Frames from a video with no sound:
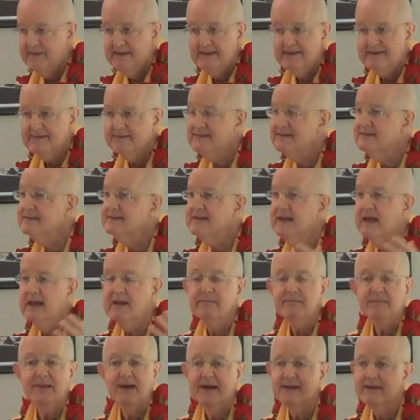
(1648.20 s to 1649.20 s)
It's the
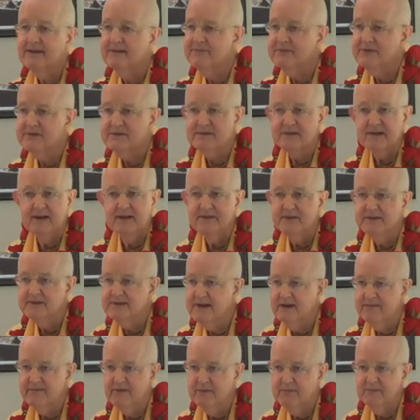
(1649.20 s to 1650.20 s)
same light of the sun that's
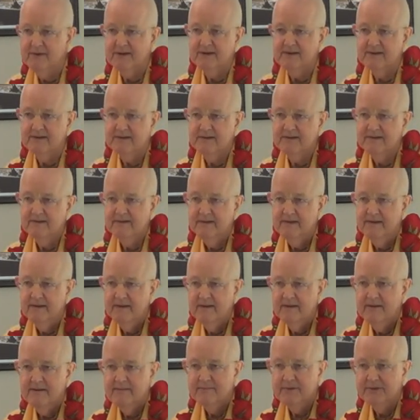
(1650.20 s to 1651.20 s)
everywhere.
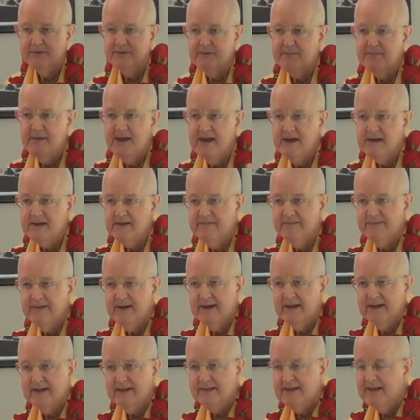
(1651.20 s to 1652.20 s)
But the
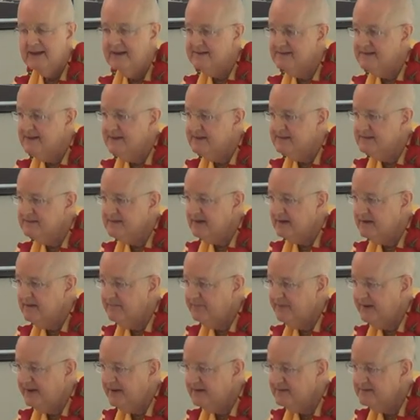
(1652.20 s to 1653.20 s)
magnifying glass has the
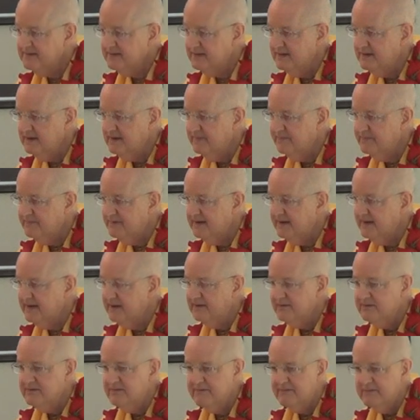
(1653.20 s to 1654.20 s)
capacity of bringing
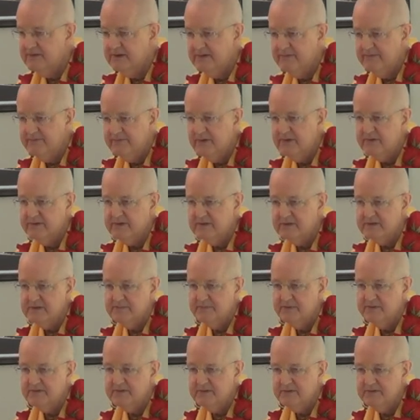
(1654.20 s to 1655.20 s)
it to a very
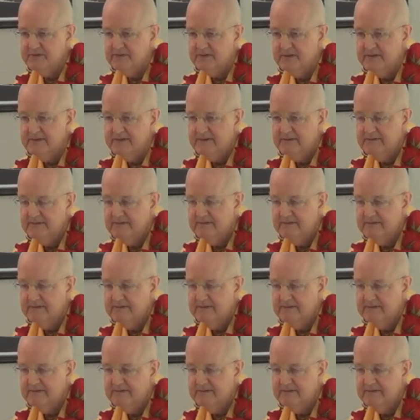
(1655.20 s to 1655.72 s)
focused position.